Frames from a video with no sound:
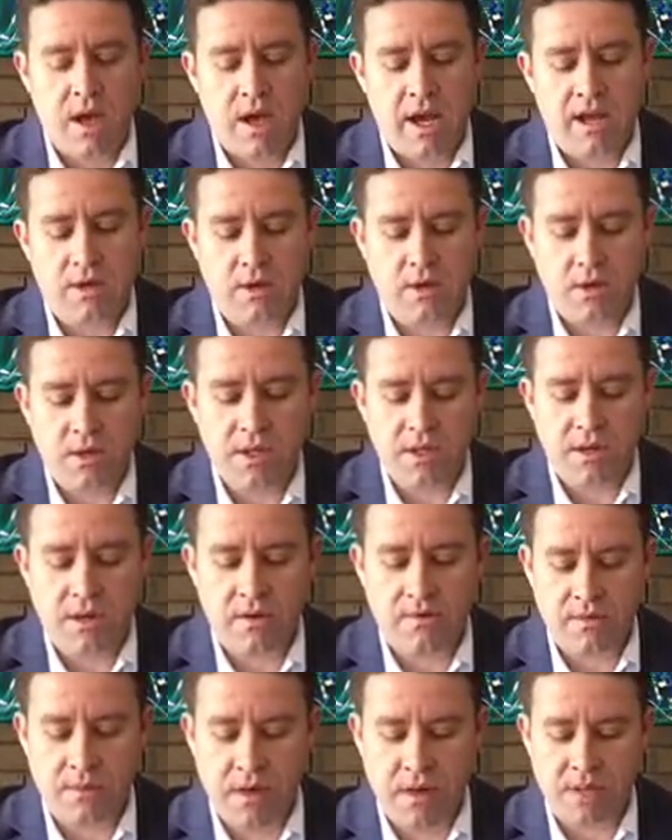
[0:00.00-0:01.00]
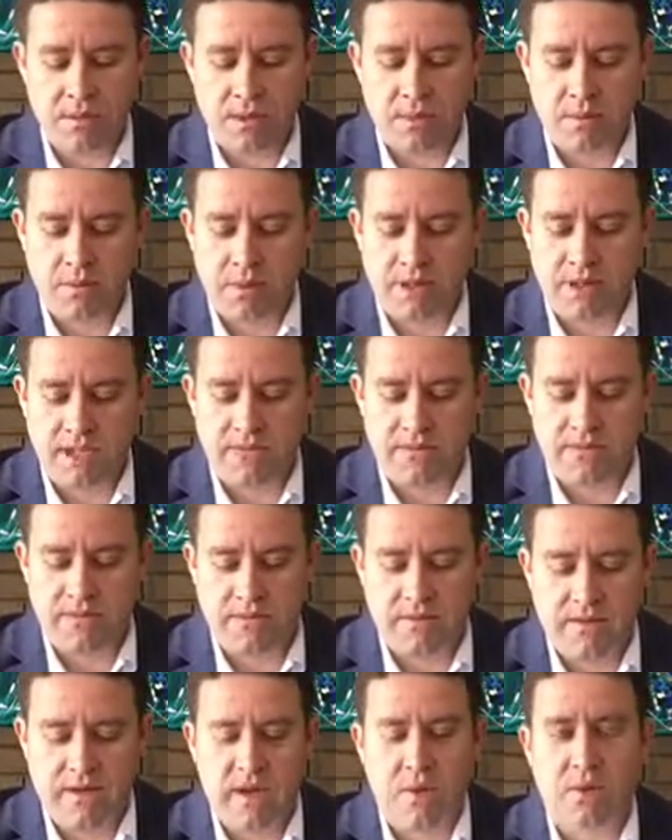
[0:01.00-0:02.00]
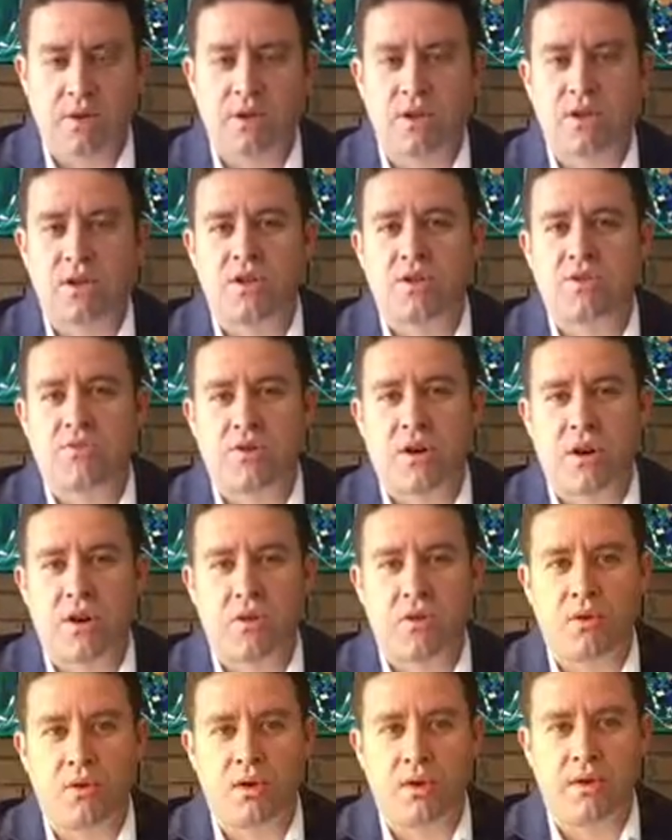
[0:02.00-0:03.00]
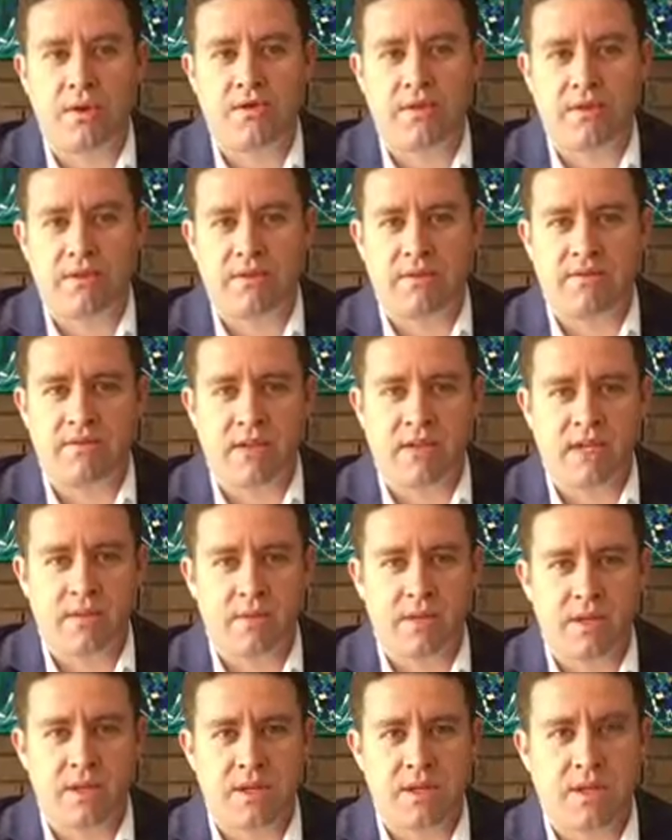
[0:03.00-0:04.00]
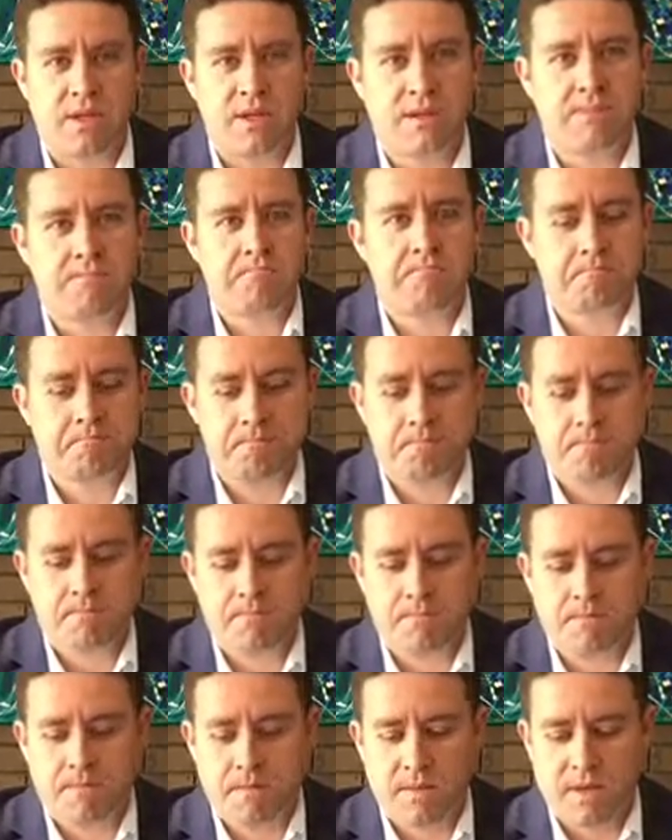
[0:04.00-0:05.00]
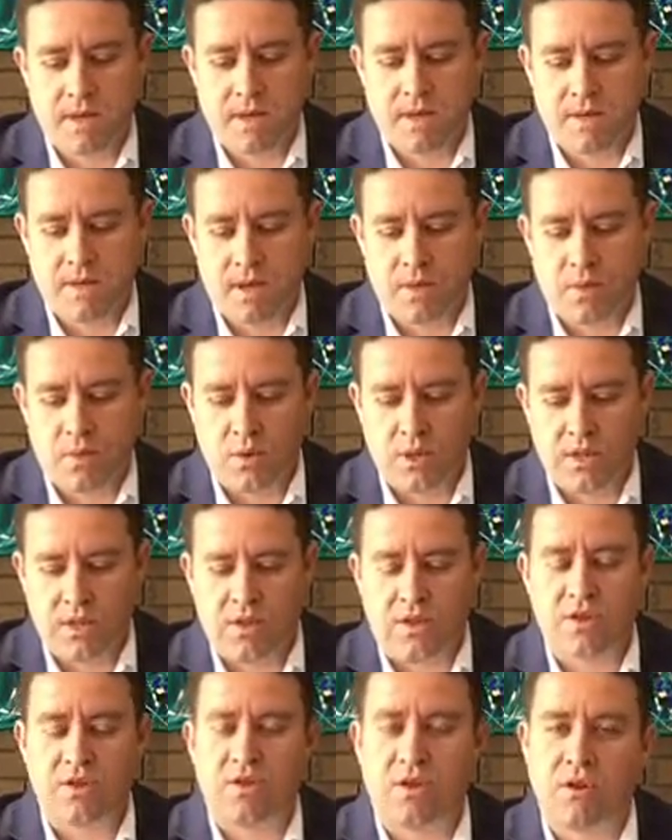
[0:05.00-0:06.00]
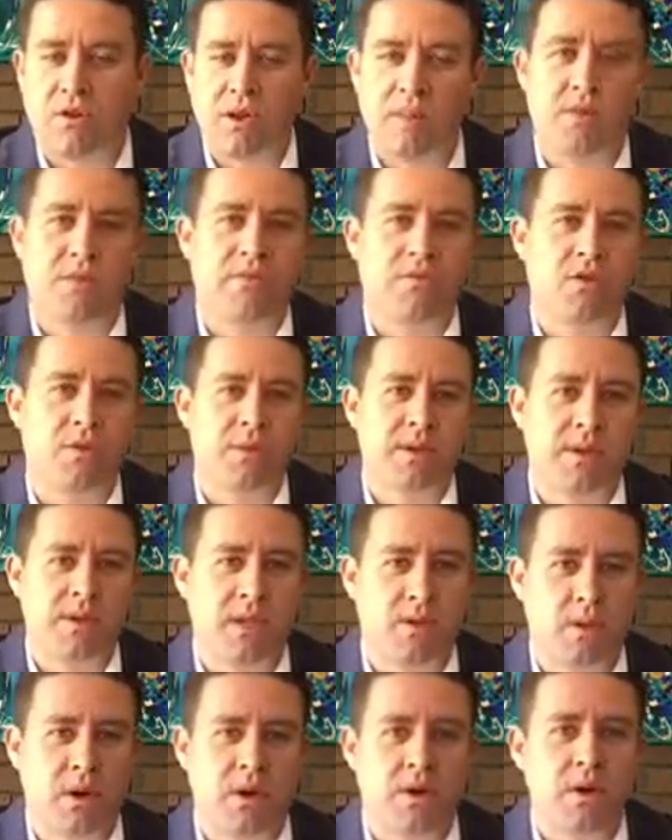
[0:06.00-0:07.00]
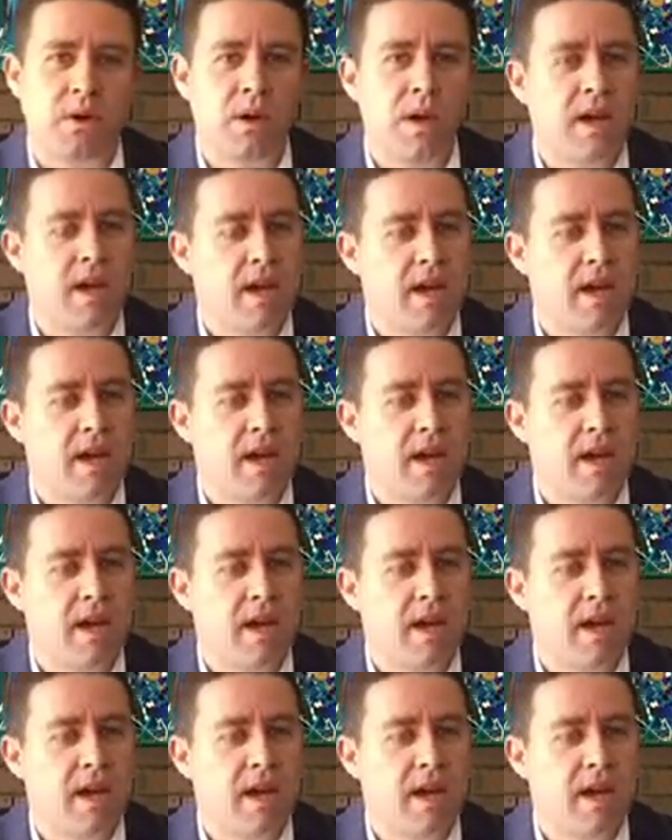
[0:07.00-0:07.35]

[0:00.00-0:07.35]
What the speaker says: And also for most people, it's if they want control of their investments, they want to control their performance as well.